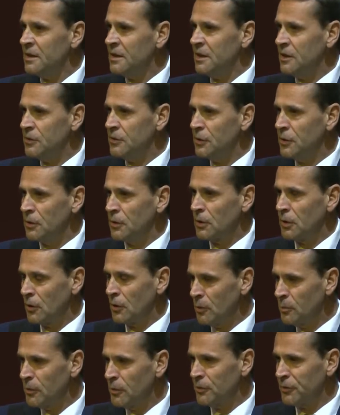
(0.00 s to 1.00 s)
in the
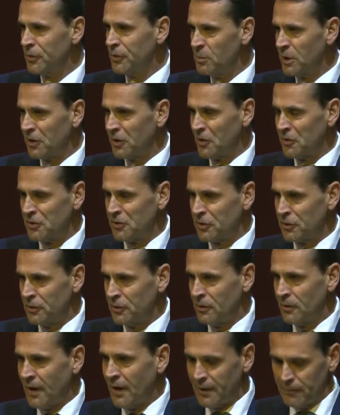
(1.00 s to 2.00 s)
global
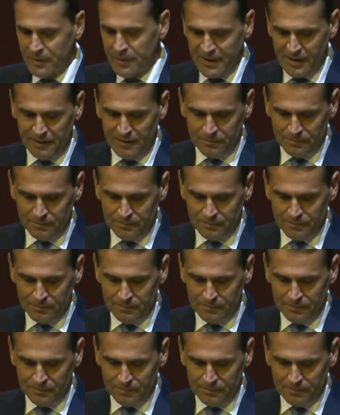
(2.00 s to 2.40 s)
semiconductor arena.